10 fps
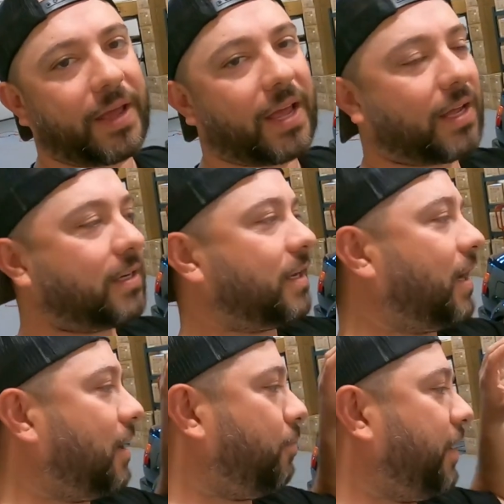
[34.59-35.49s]
and
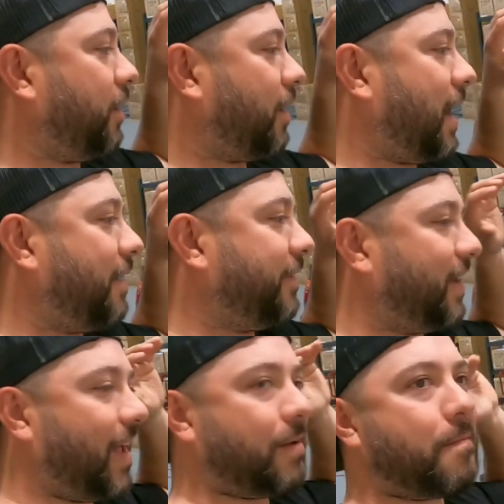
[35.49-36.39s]
uh, we are having
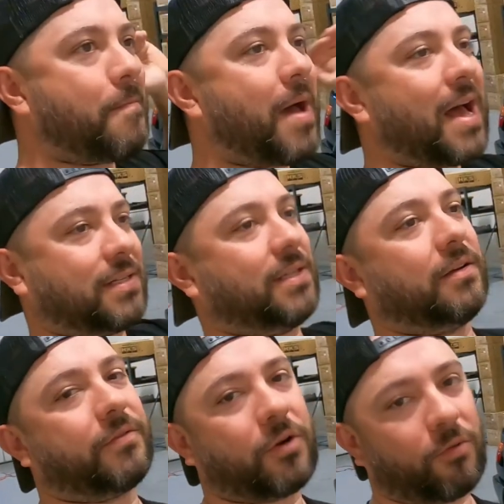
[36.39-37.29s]
a
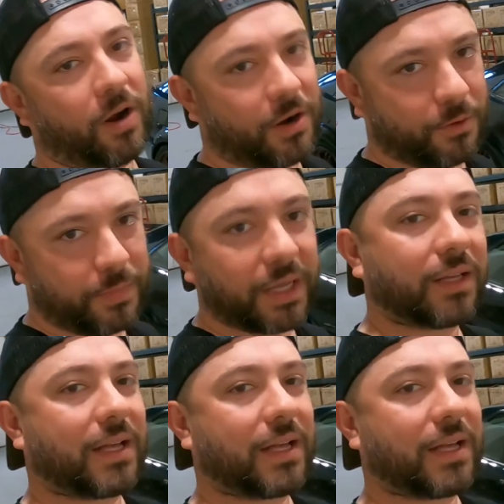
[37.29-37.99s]
massive Corrado meet,